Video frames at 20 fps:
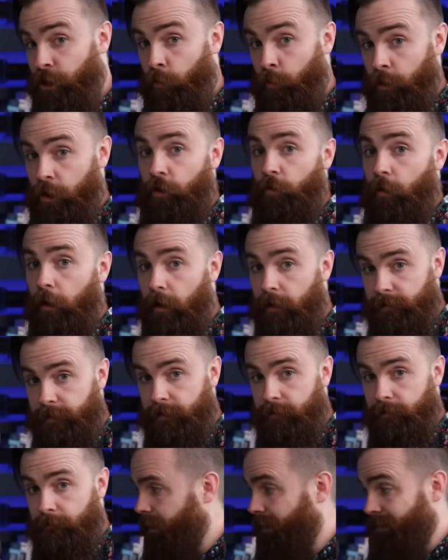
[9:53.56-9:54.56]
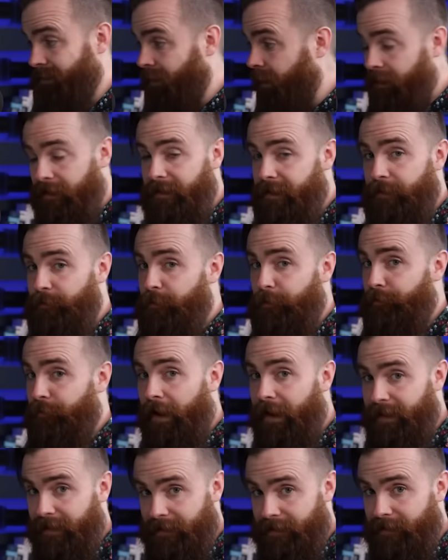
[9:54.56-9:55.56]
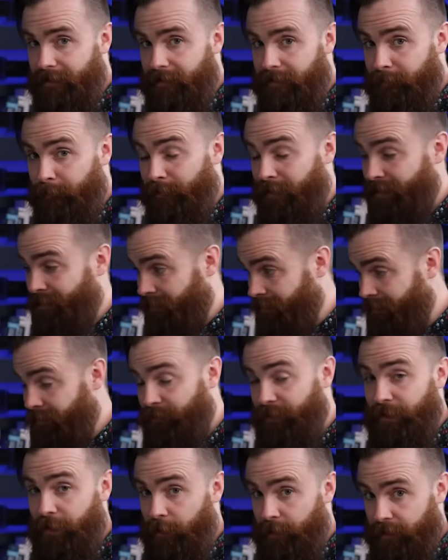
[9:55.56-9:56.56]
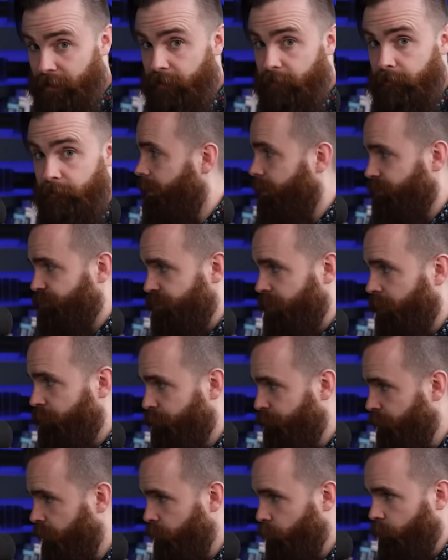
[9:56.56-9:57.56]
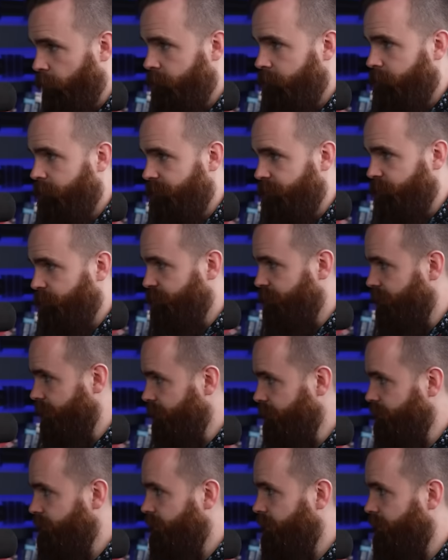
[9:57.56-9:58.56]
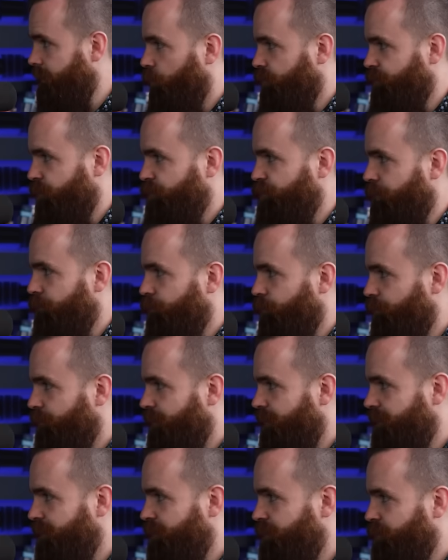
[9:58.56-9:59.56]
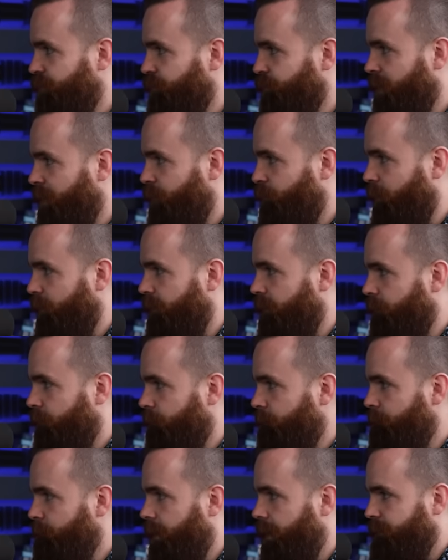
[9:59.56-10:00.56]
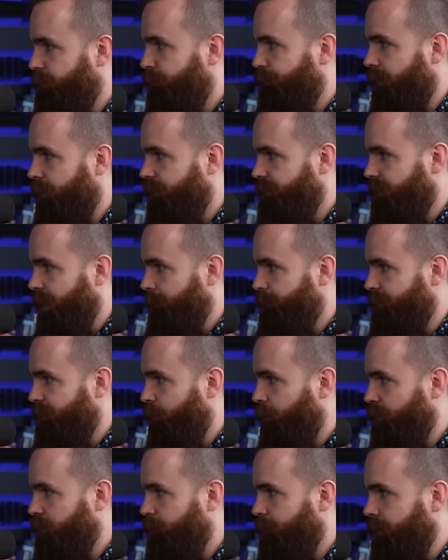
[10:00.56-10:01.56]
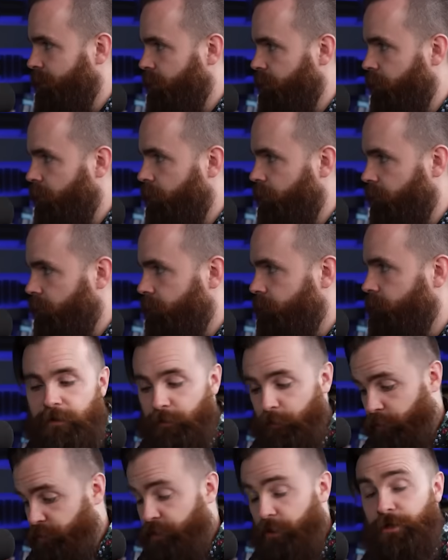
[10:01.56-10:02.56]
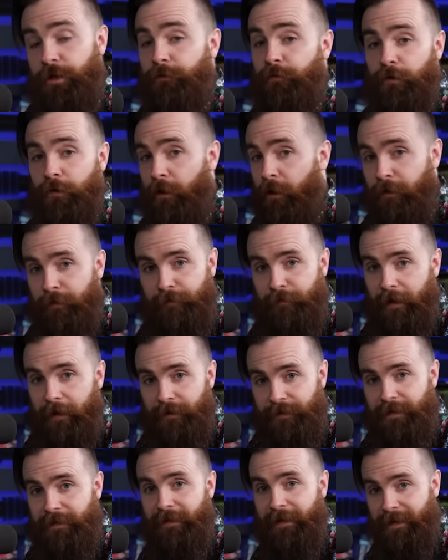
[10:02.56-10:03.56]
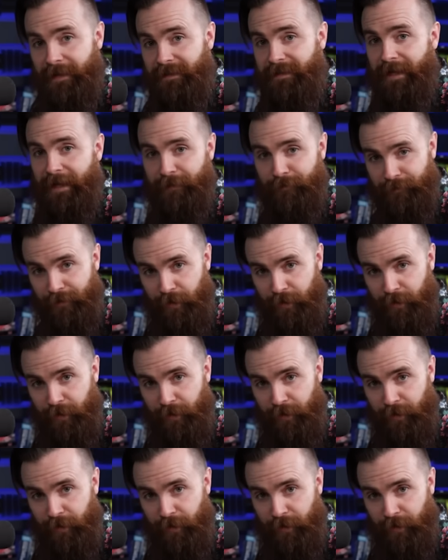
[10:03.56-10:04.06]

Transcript: you don't want to cross. It's not illegal to find it, but it's illegal to use it. Here's another fun one. Let's use this. We're searching for this string right here, and the file type is going to be a log. So we're searching for log files that contain